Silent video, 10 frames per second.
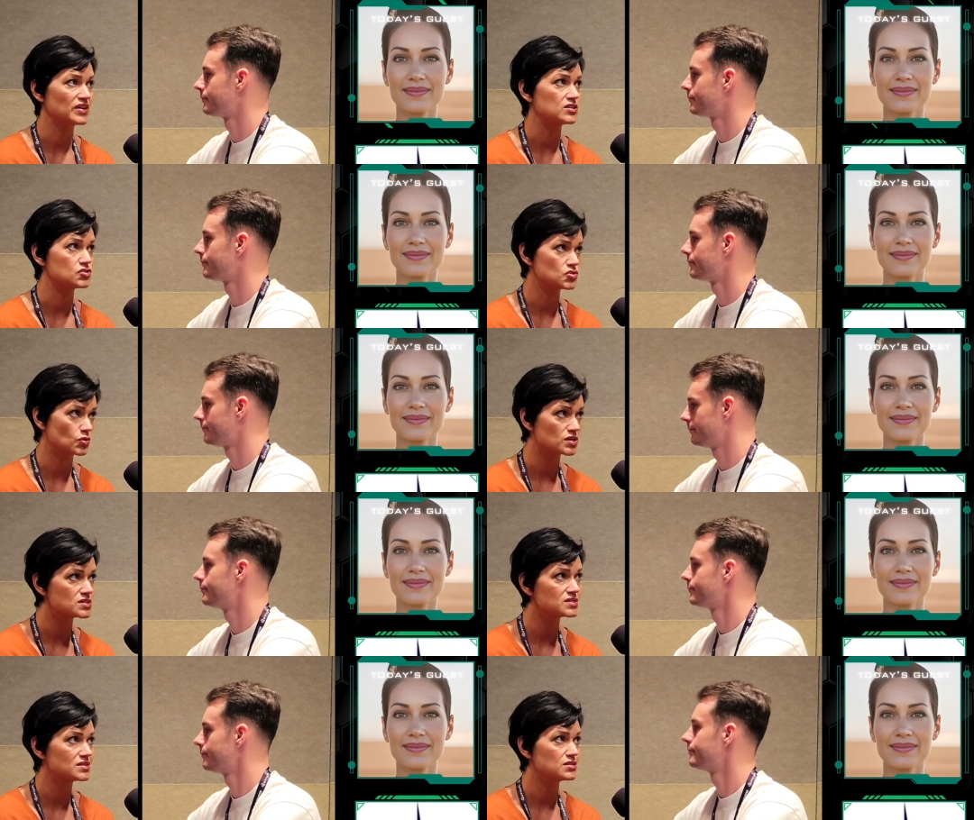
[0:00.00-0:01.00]
Speaker 1: vetted
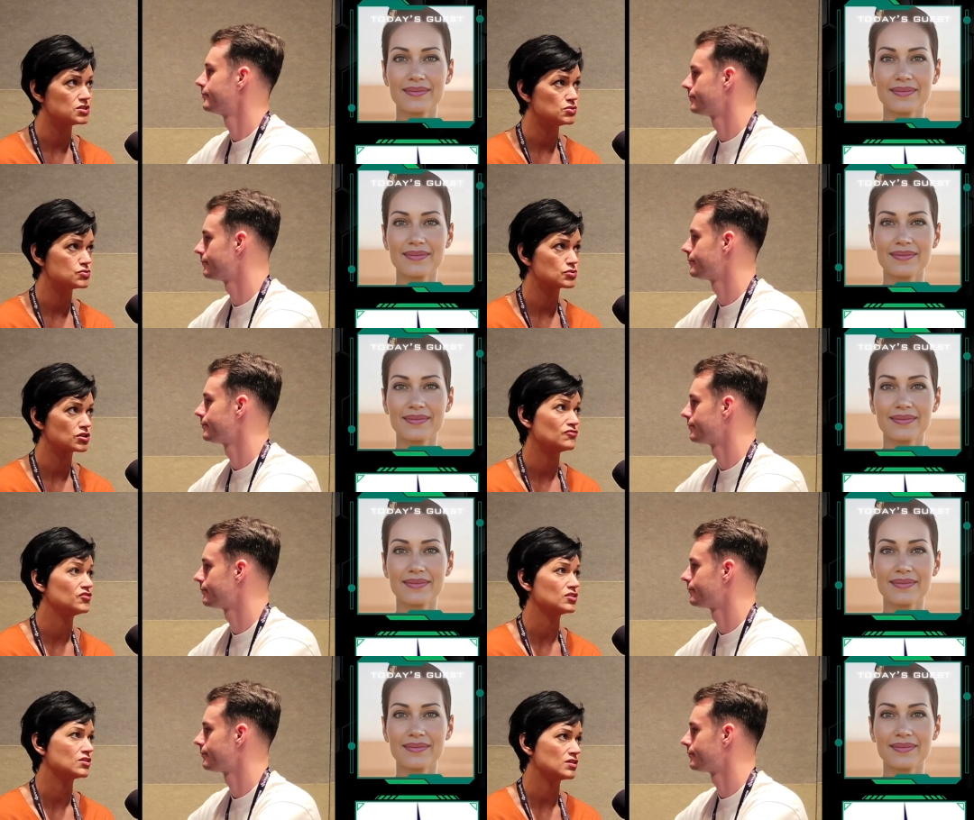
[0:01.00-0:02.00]
source that the user could
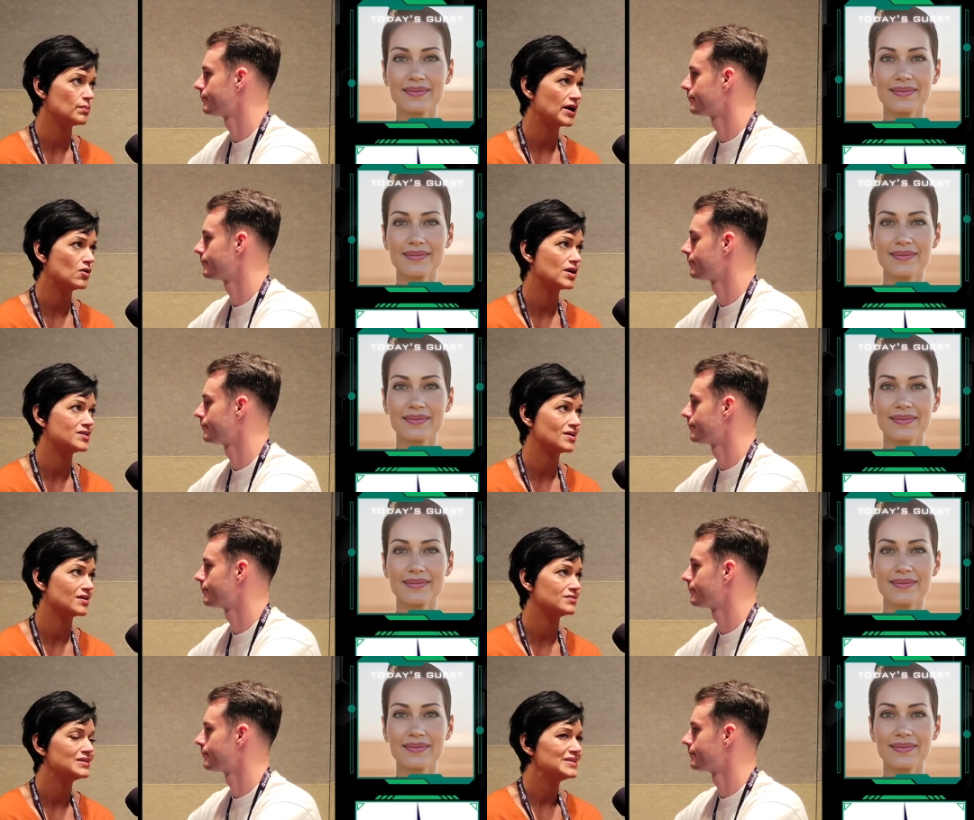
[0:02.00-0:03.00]
feel good about and
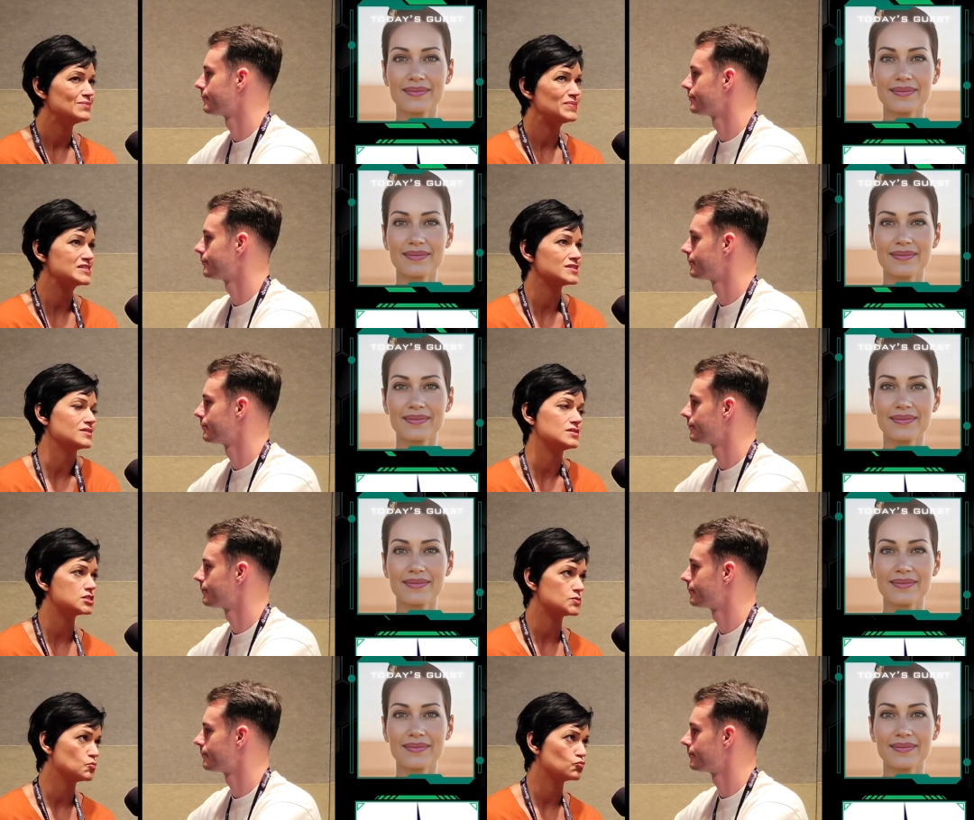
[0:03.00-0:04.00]
not basically
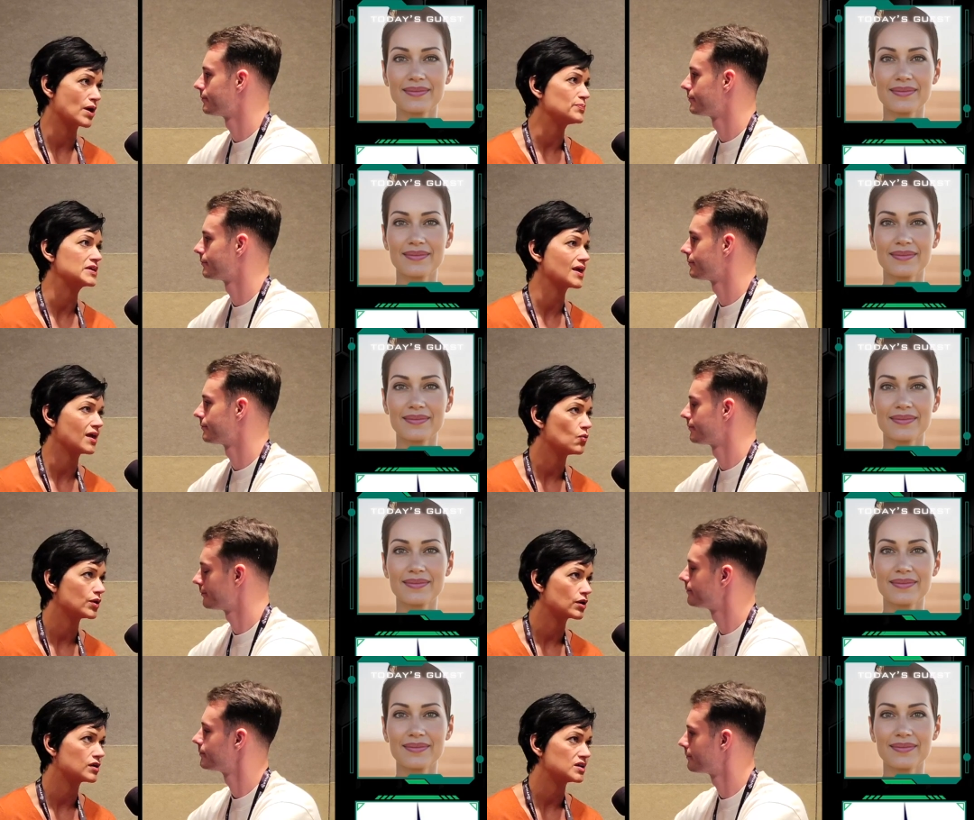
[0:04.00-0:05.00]
just replicate
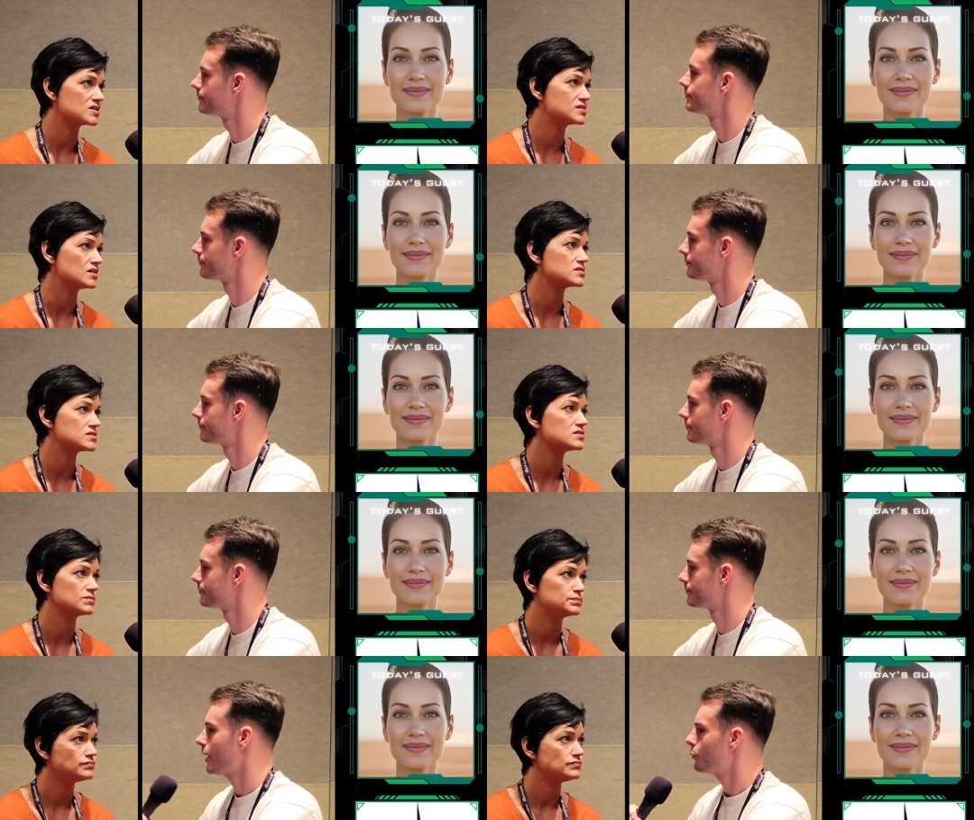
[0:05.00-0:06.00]
what already exists
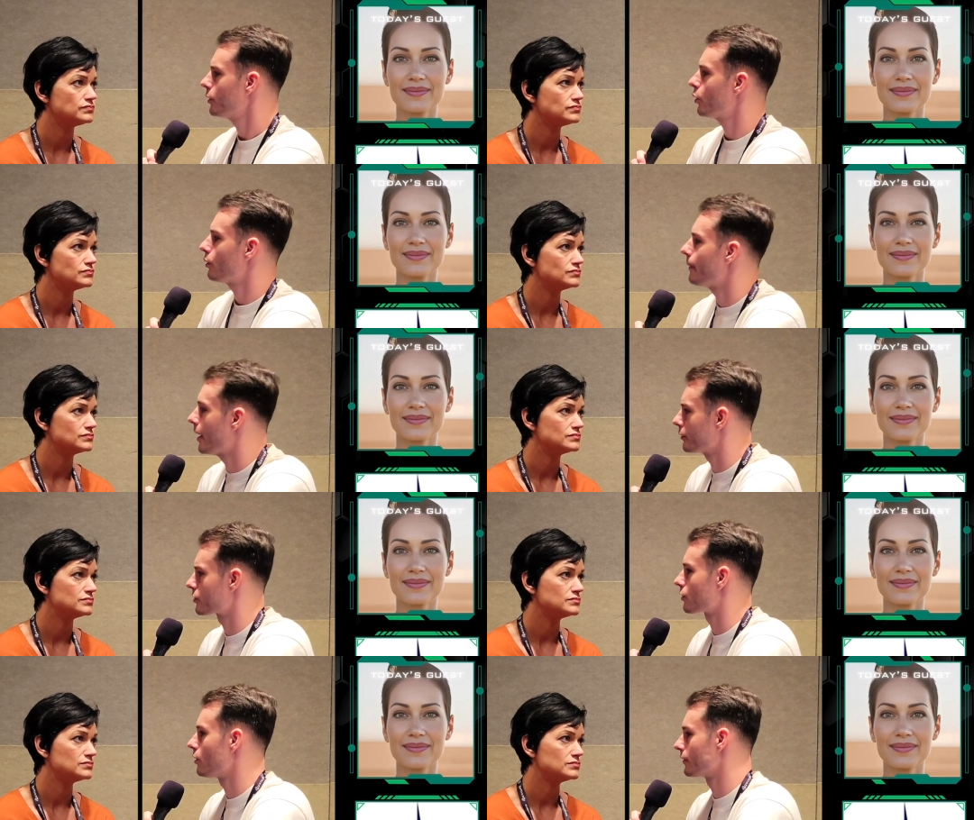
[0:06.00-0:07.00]
Speaker 2: how do we go about
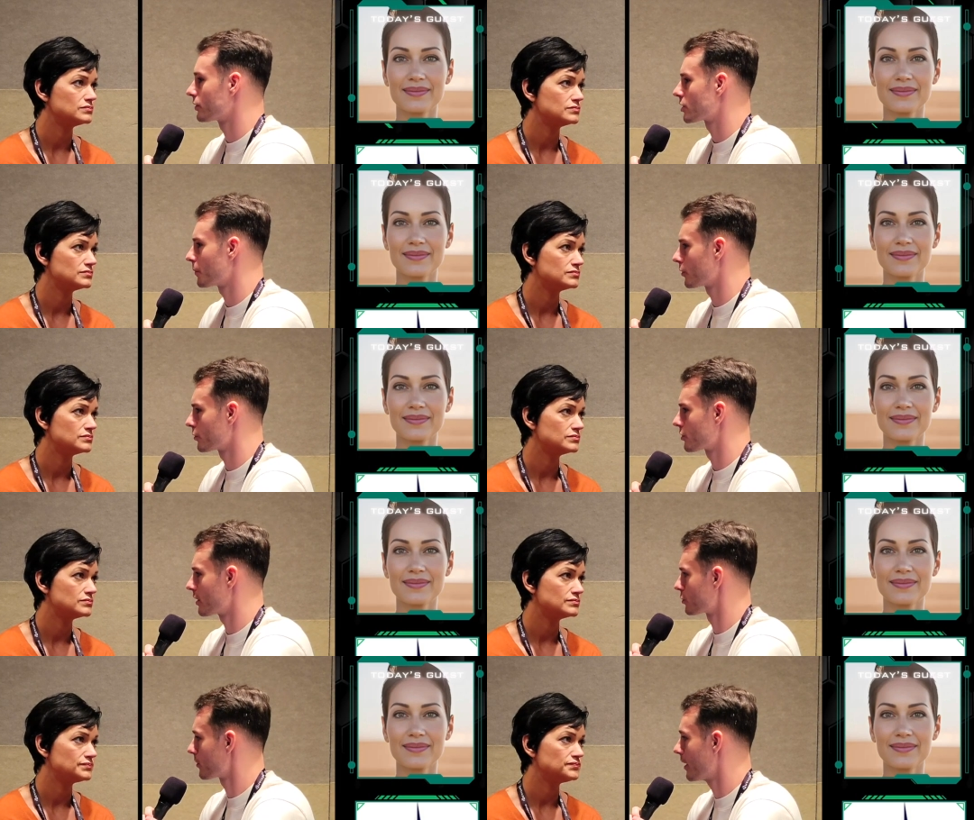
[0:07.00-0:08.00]
solving some of those
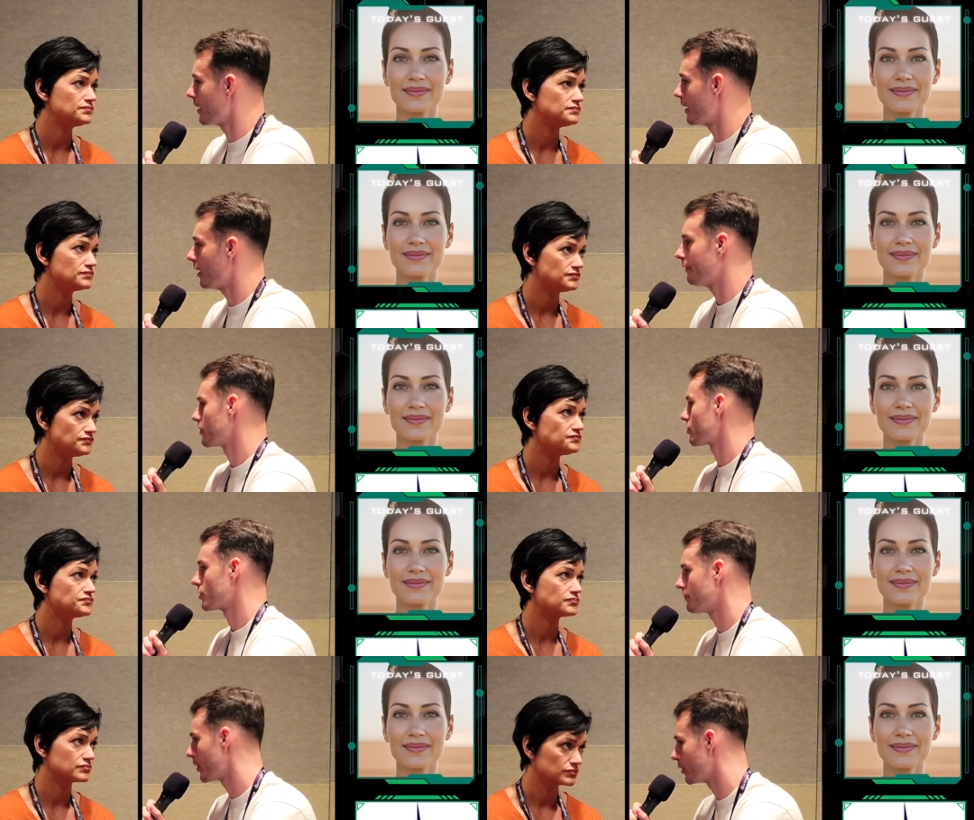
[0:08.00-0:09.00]
things with ai obviously
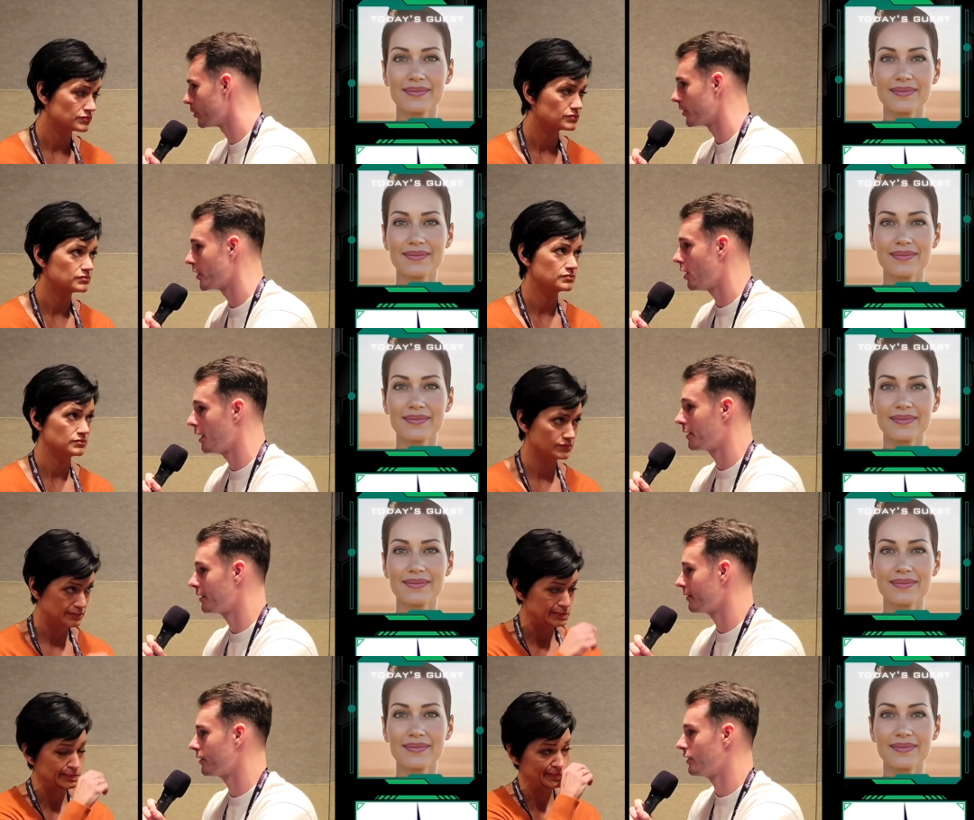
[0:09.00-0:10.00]
it's very early
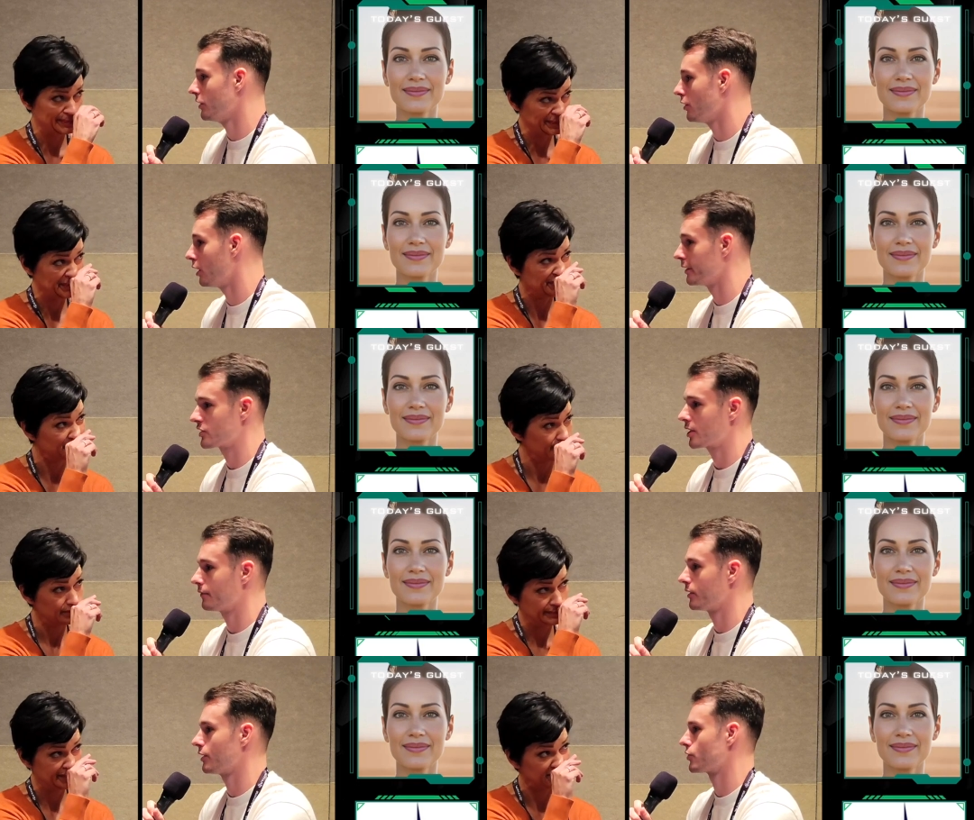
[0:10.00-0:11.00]
on the onset
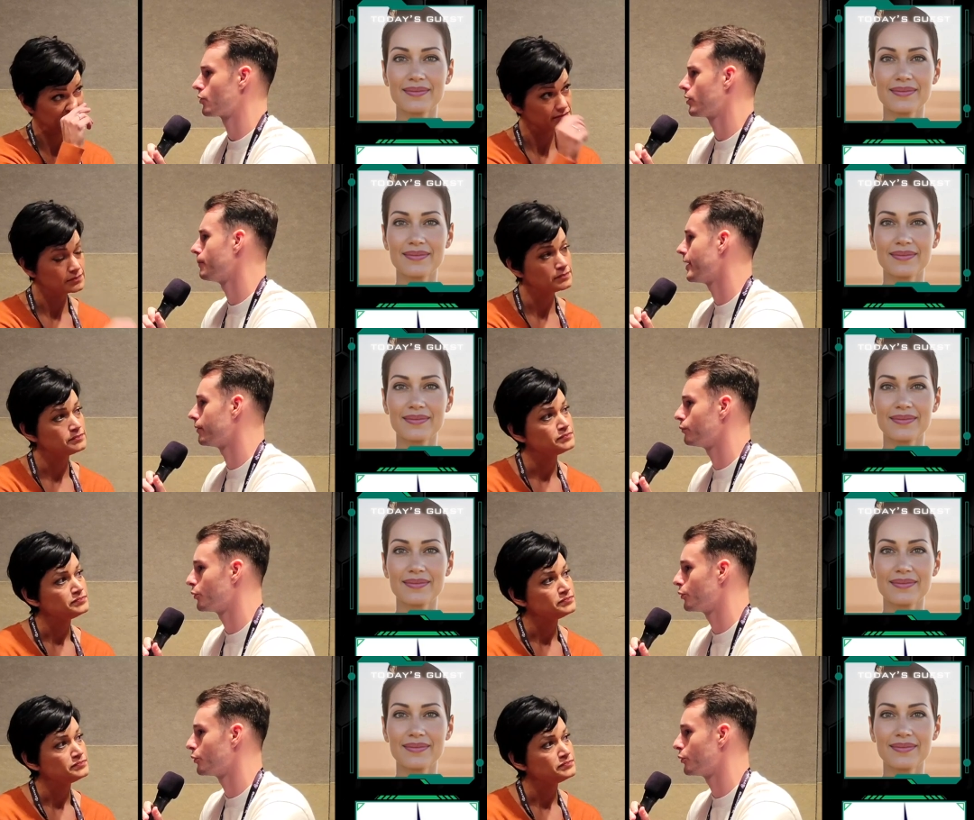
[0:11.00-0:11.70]
of it has only been